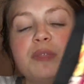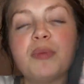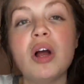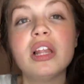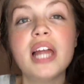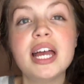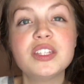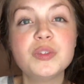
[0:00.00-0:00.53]

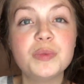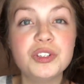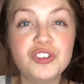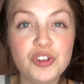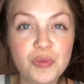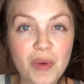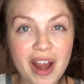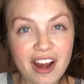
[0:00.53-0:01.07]
bralettes would
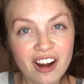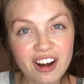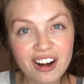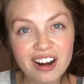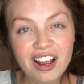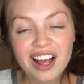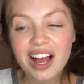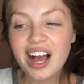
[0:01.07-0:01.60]
you wear?
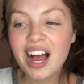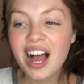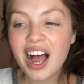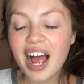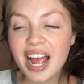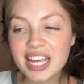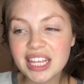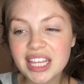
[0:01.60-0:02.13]

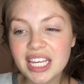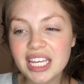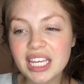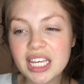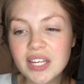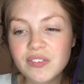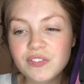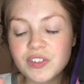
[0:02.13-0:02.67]
I
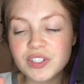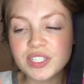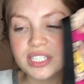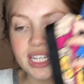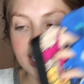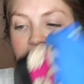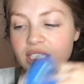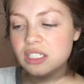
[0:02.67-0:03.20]
think for
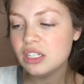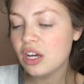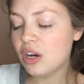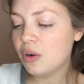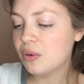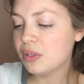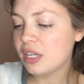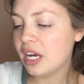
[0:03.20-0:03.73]

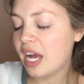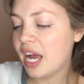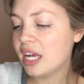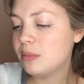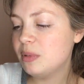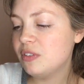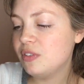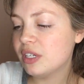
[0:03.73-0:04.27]
standalone, I'd
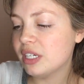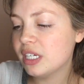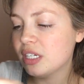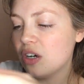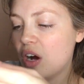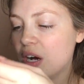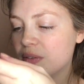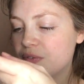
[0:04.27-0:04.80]
be very
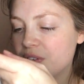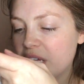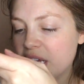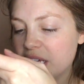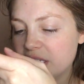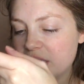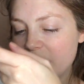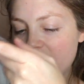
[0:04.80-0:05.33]

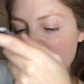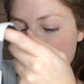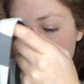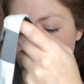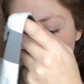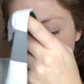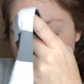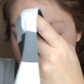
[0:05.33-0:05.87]
confident in
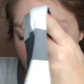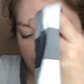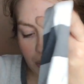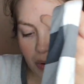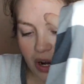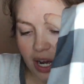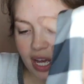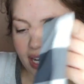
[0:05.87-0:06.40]
this
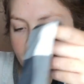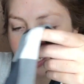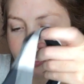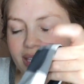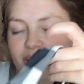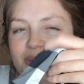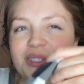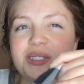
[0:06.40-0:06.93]
one, I
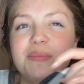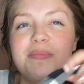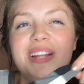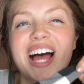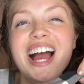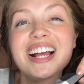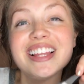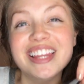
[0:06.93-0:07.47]
think with some
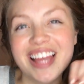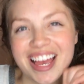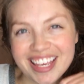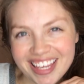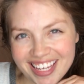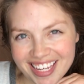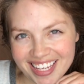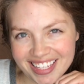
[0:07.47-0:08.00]
black
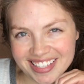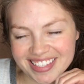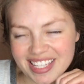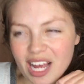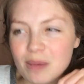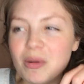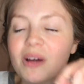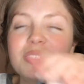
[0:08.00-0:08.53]
leggings.
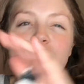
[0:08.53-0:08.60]
I'm also